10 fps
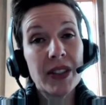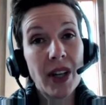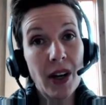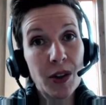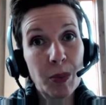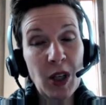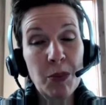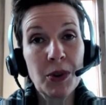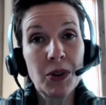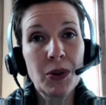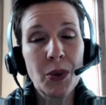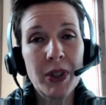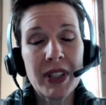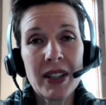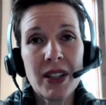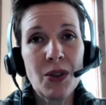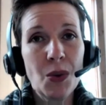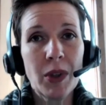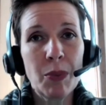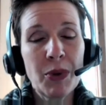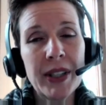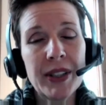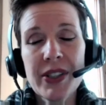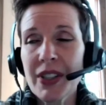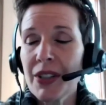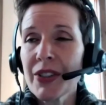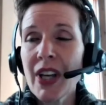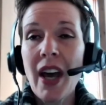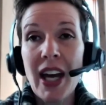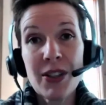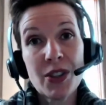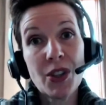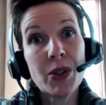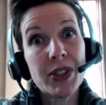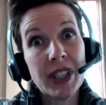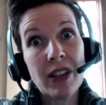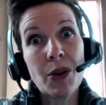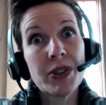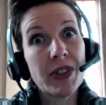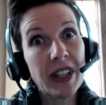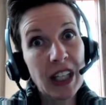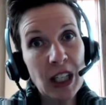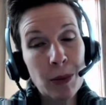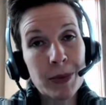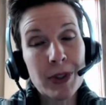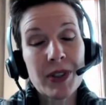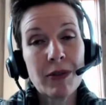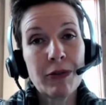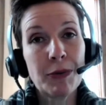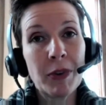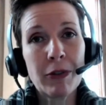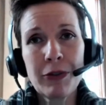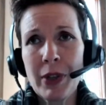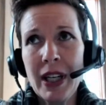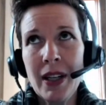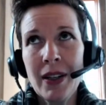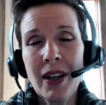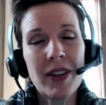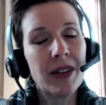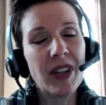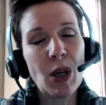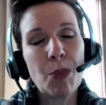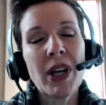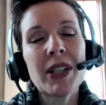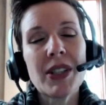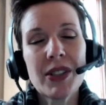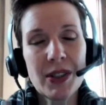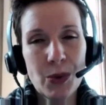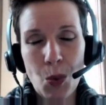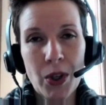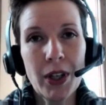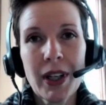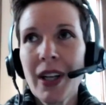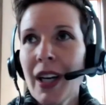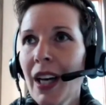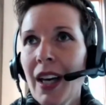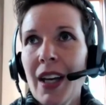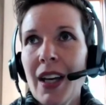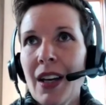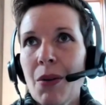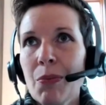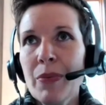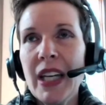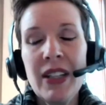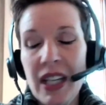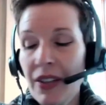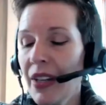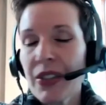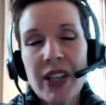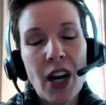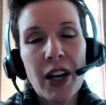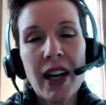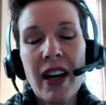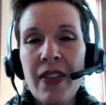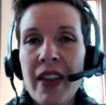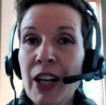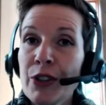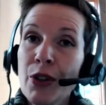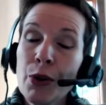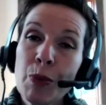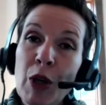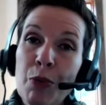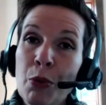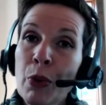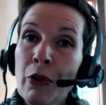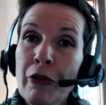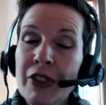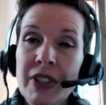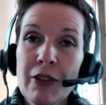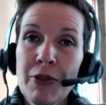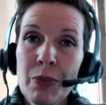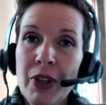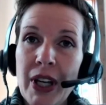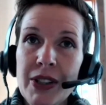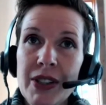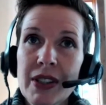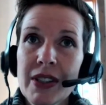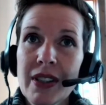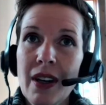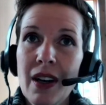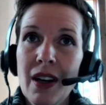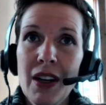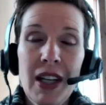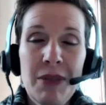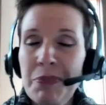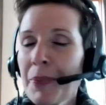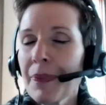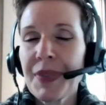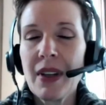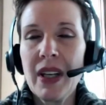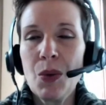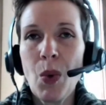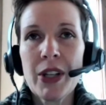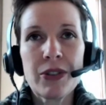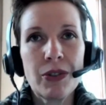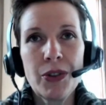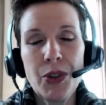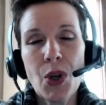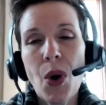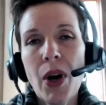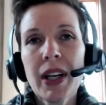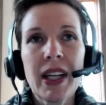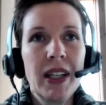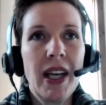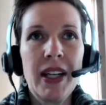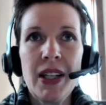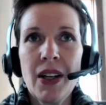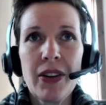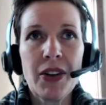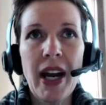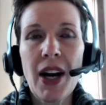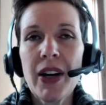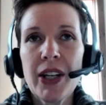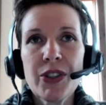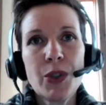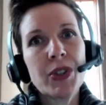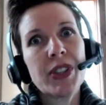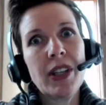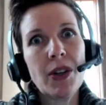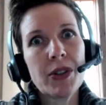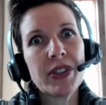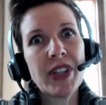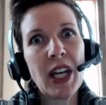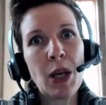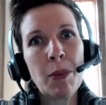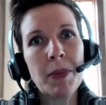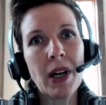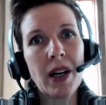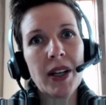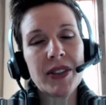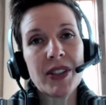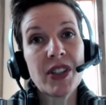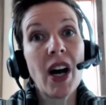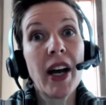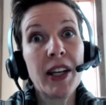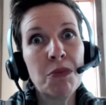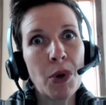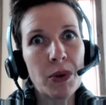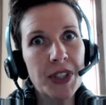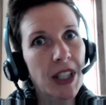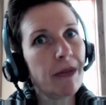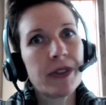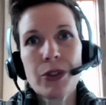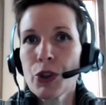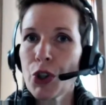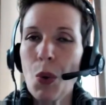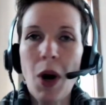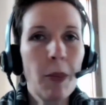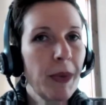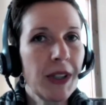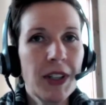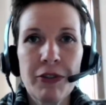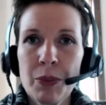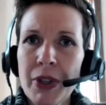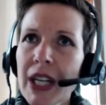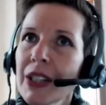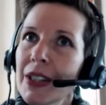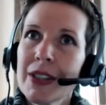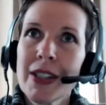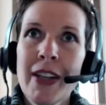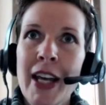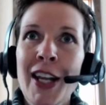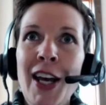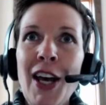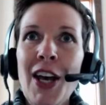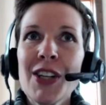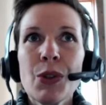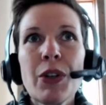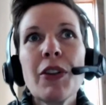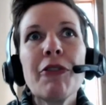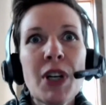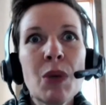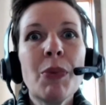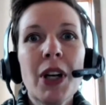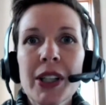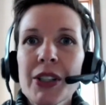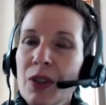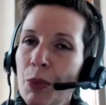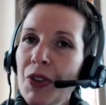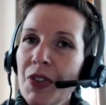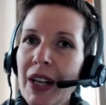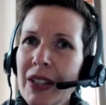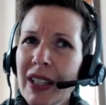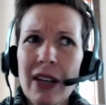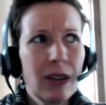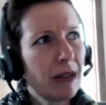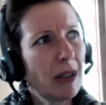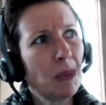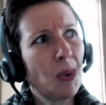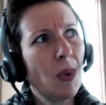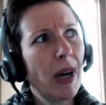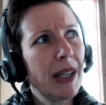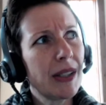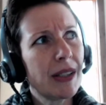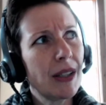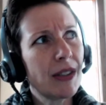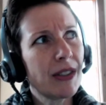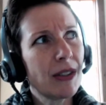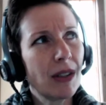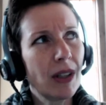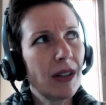to other people who attended, who were apprentices. And so you see those themes in the apprentices' work in this area, and then as those people move to different places in Western New York and in other areas, you see those same design motifs show up in different places. And then sort of the fun part is to put that together. It's like, well, why is this?